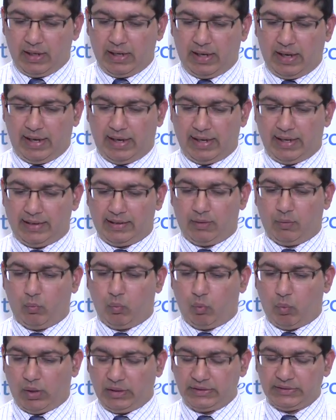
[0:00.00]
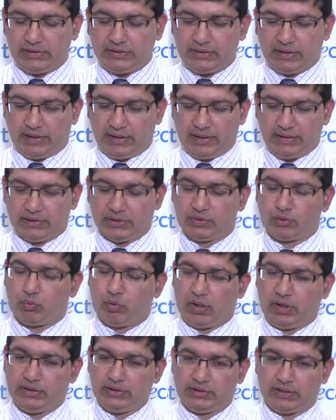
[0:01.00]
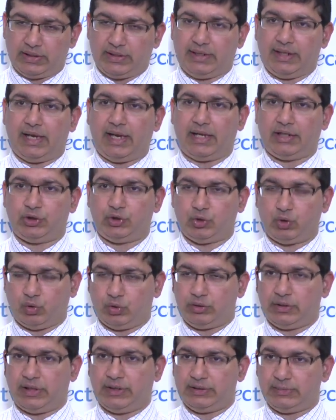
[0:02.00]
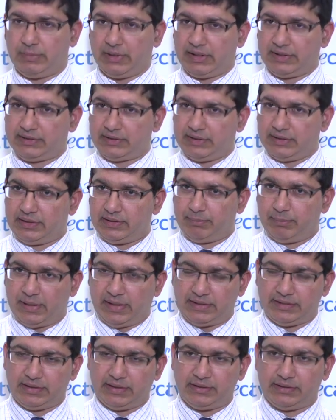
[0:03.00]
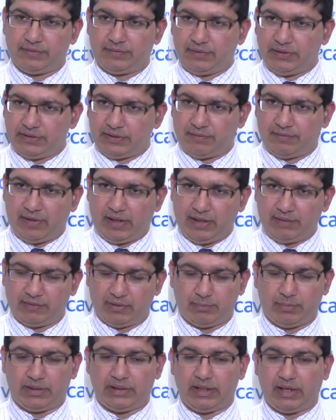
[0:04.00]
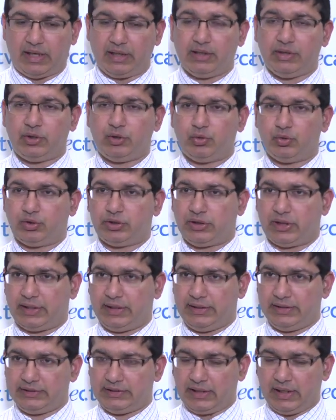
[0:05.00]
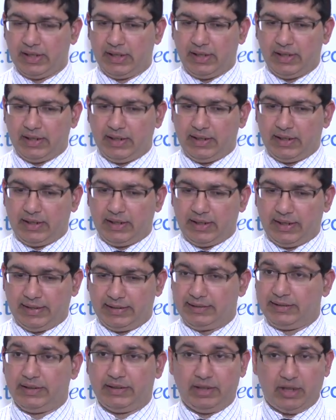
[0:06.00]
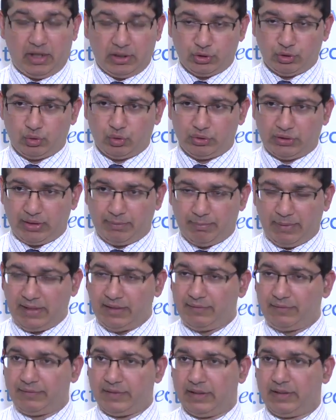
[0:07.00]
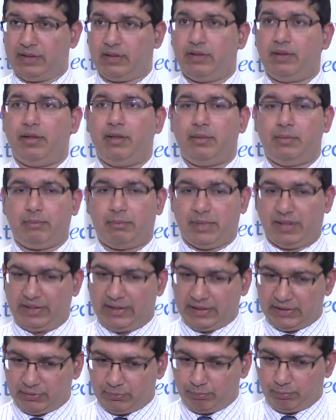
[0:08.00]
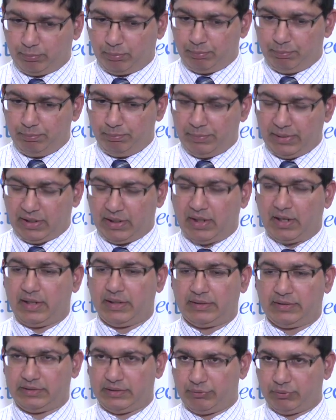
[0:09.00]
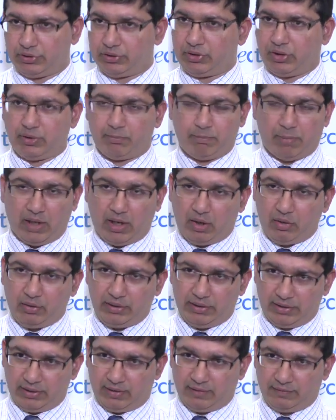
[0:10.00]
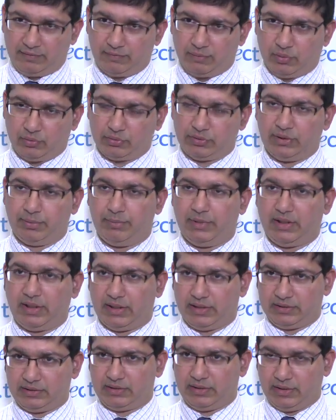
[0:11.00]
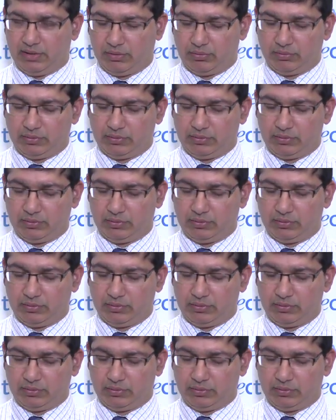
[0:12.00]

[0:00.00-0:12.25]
And one study, the SWOG study, has shown there is metastasis-free survival, but the other 2 studies, it did not show that benefit. But it's because it was not powered enough, mostly because the